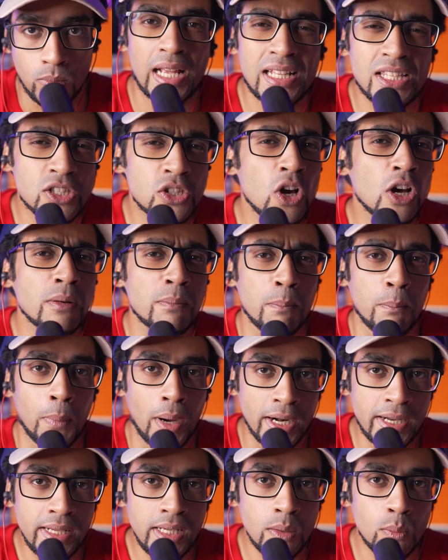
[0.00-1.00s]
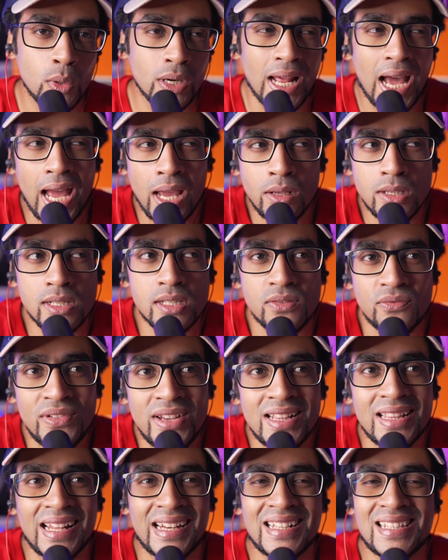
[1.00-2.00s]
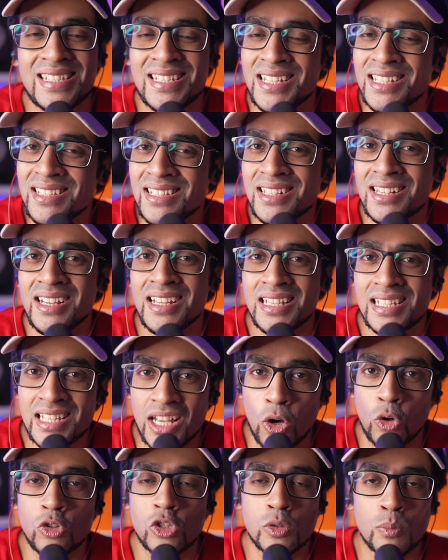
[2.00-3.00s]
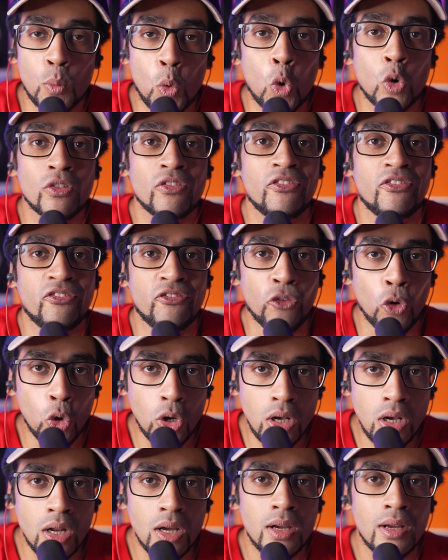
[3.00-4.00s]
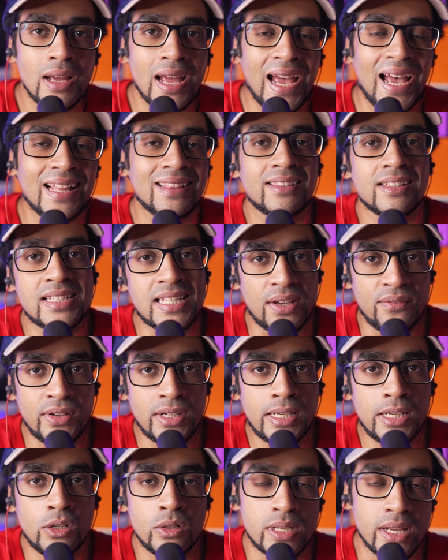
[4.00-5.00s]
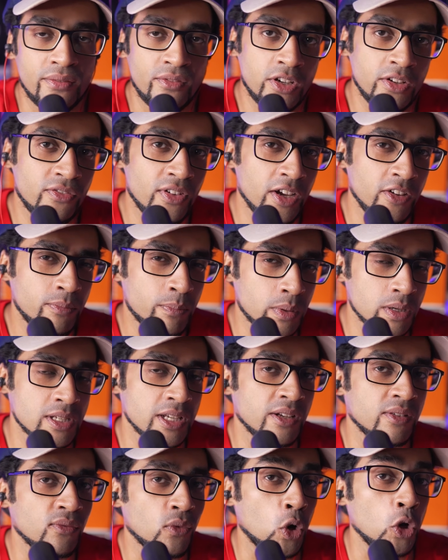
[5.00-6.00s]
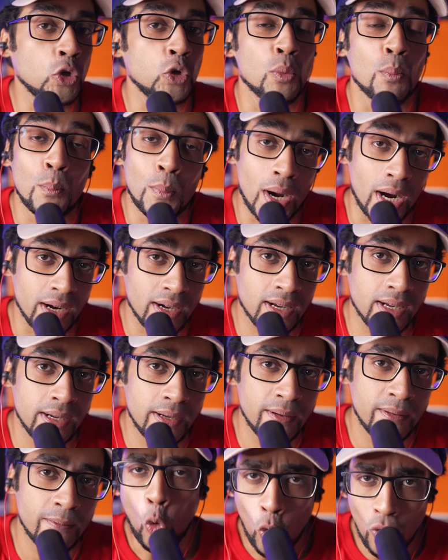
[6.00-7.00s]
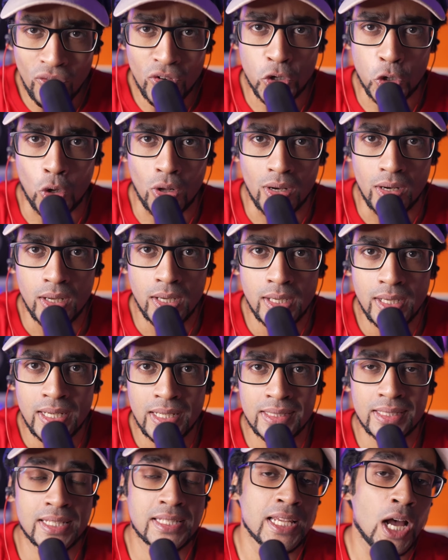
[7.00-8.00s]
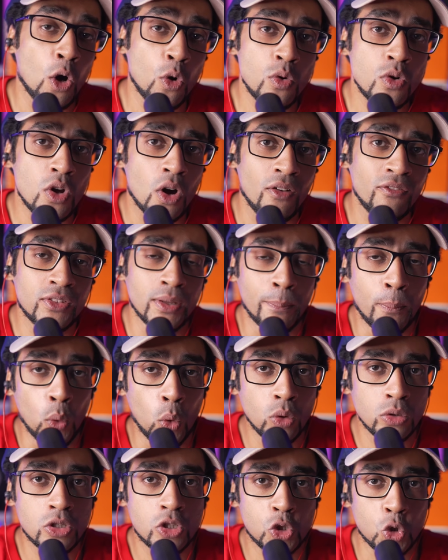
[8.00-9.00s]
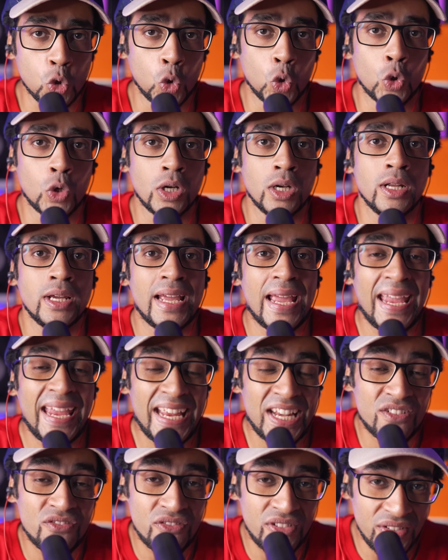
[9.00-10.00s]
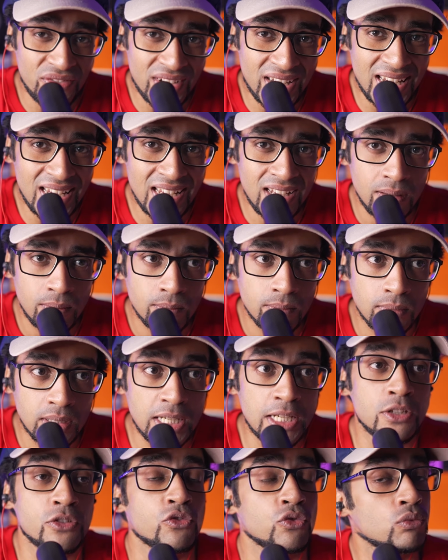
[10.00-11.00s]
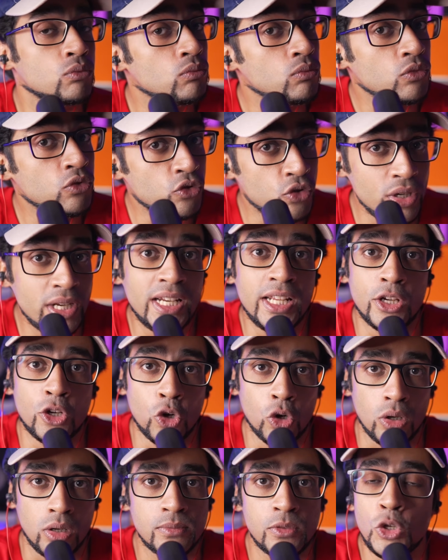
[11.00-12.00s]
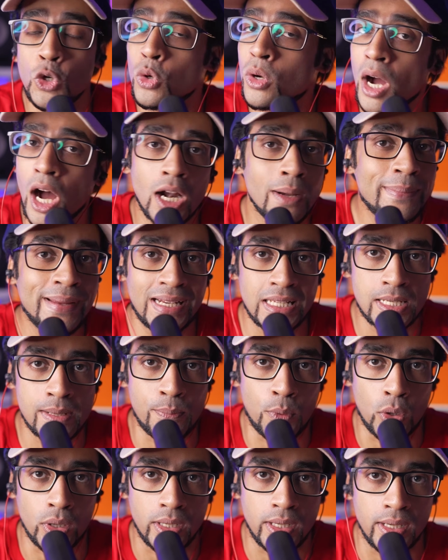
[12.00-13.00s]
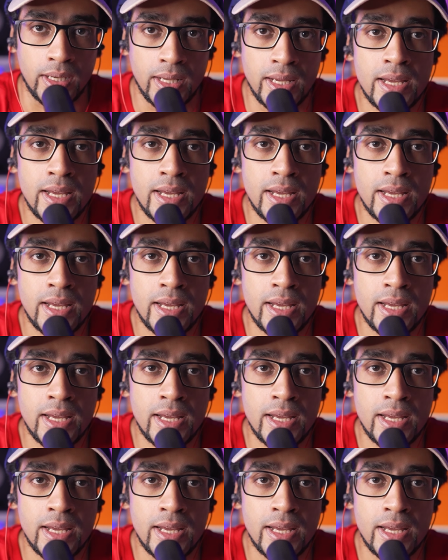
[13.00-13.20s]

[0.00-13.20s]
It's not muddy, but I just feel that it just sounds more full at the 70 to 75% volume mark. Overall, the sound of the boAt Stone 850 is really good. You can't be disappointed.